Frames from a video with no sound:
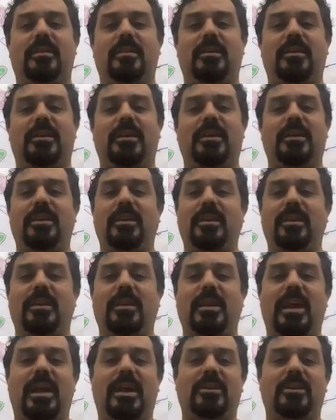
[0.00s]
an
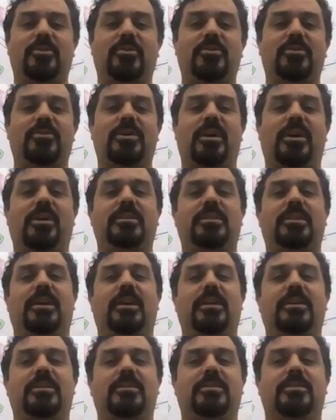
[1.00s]
actor's
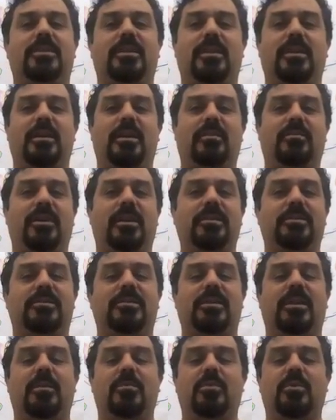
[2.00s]
context of the
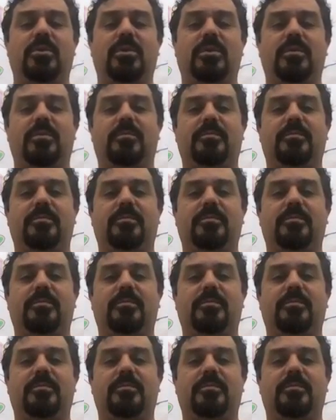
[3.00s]
ensemble,